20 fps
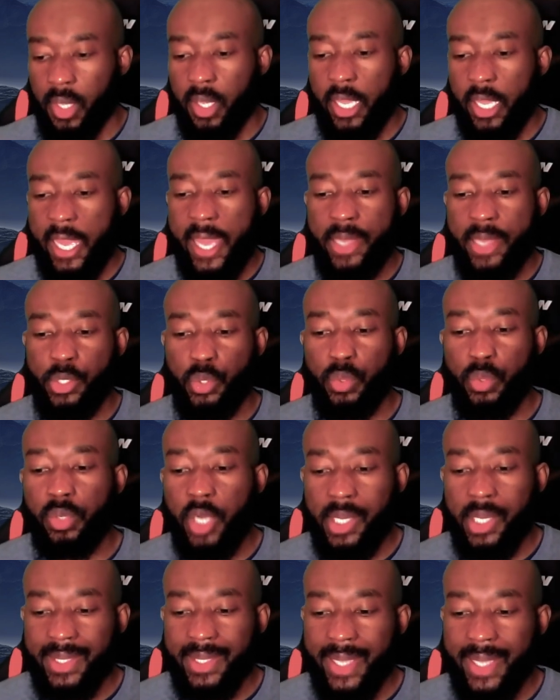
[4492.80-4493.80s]
and do
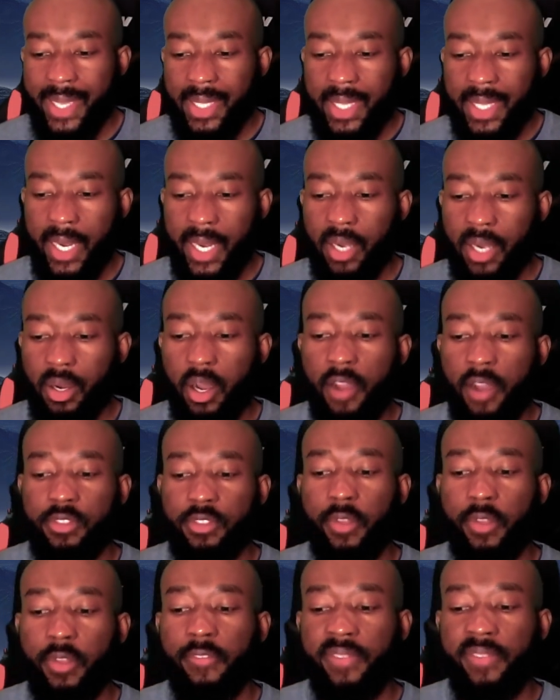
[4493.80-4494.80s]
not take care of
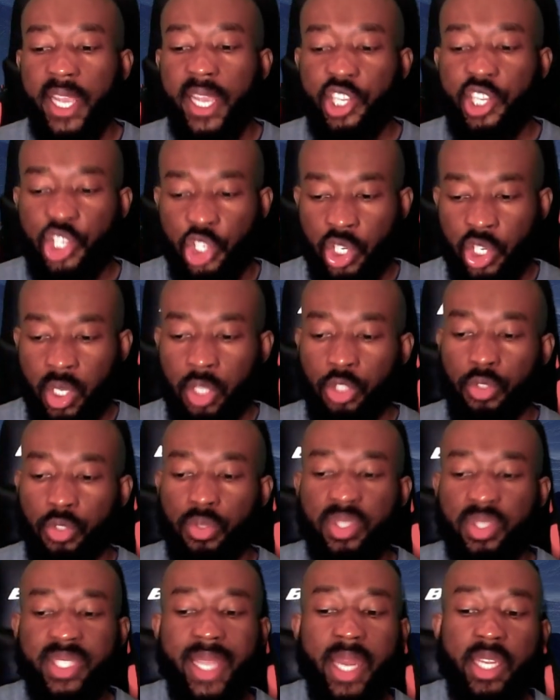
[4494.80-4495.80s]
the flesh to
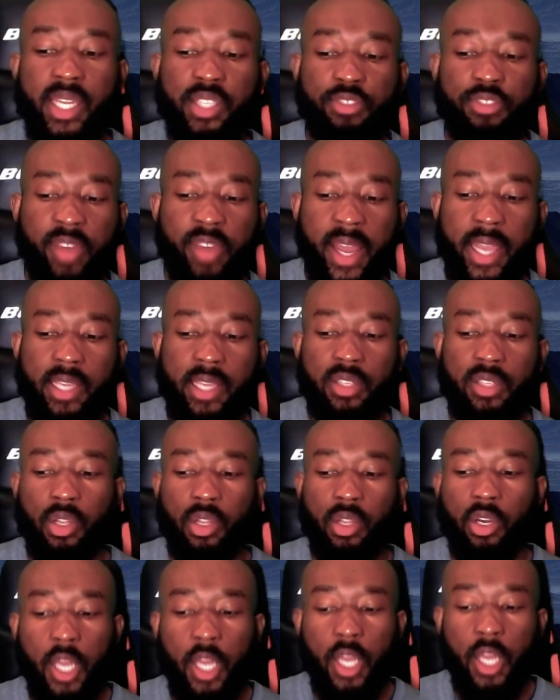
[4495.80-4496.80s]
satisfy the
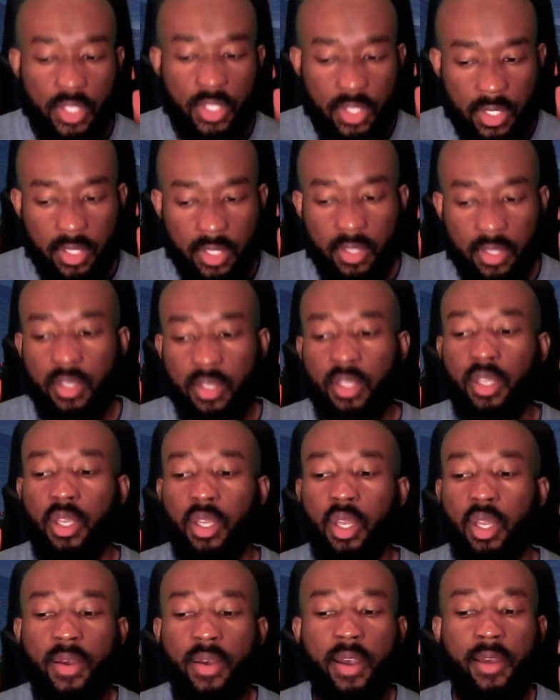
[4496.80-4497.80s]
lusts
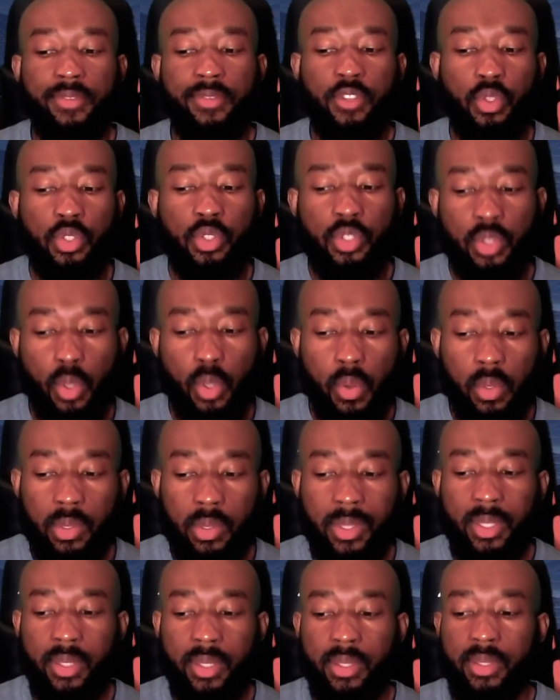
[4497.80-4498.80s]
of the soul
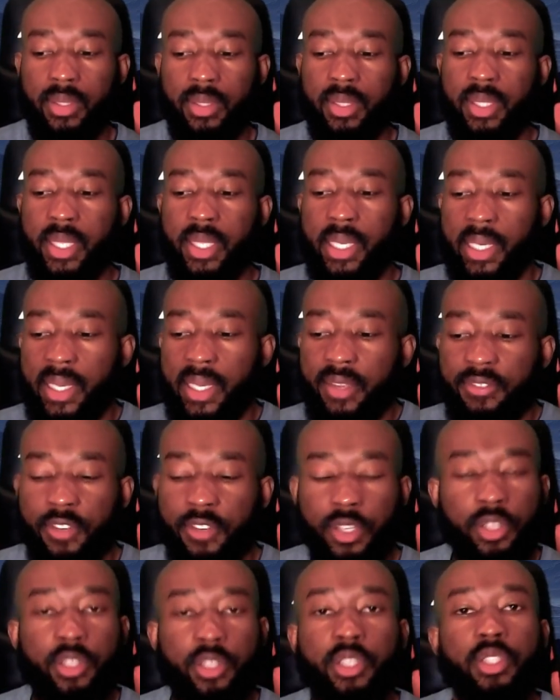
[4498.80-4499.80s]

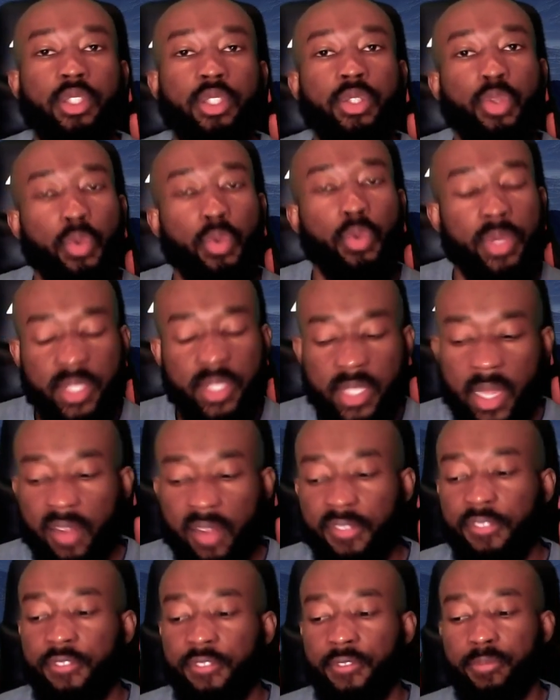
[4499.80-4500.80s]
delivered to
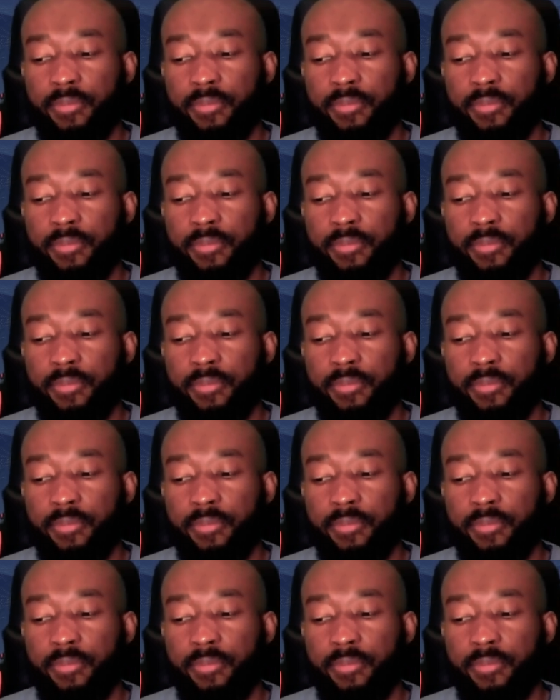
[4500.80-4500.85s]
itself.